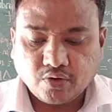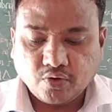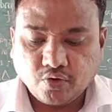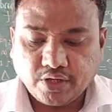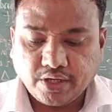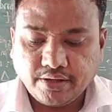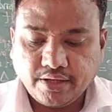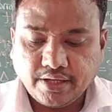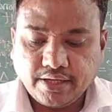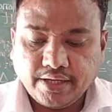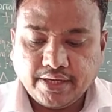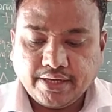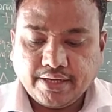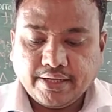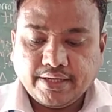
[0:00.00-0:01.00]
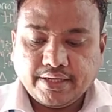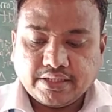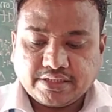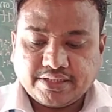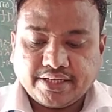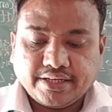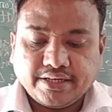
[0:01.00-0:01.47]
Okay,
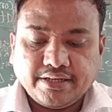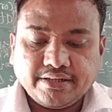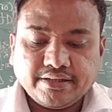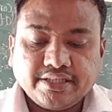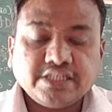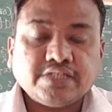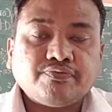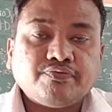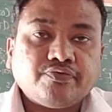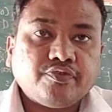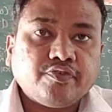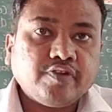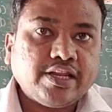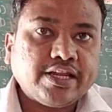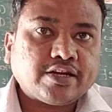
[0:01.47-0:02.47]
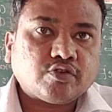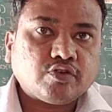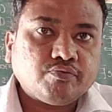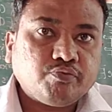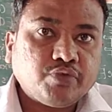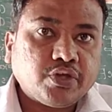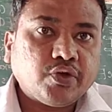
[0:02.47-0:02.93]
second, this free
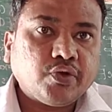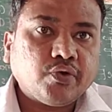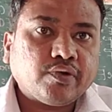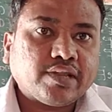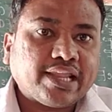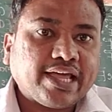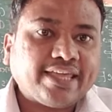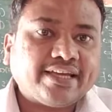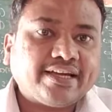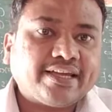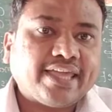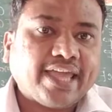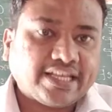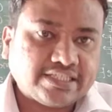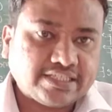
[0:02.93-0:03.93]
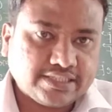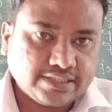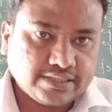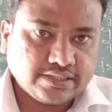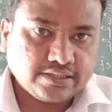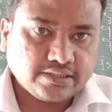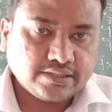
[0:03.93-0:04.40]
electron behave like a gas.
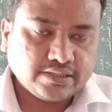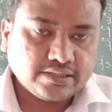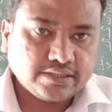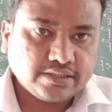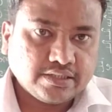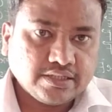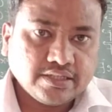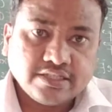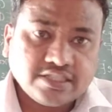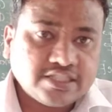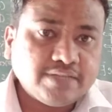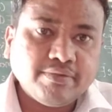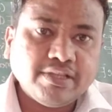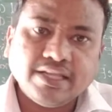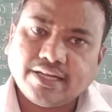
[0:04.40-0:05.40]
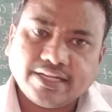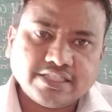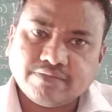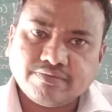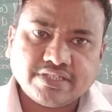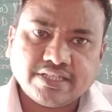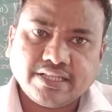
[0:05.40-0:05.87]
Similar
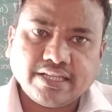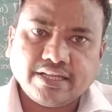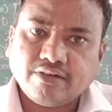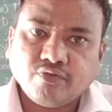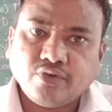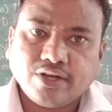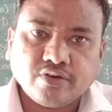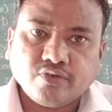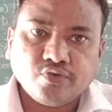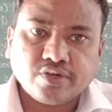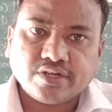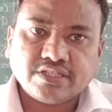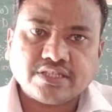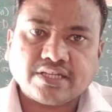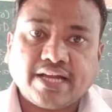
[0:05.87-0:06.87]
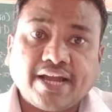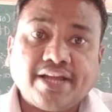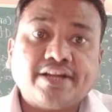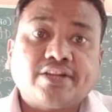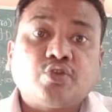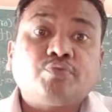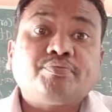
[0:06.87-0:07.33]
assumption we are going to consider
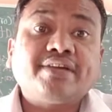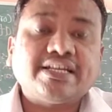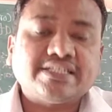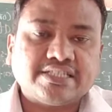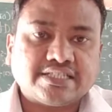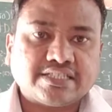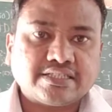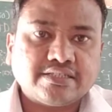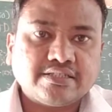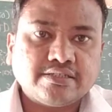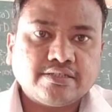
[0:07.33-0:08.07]
kinetic theory of gases.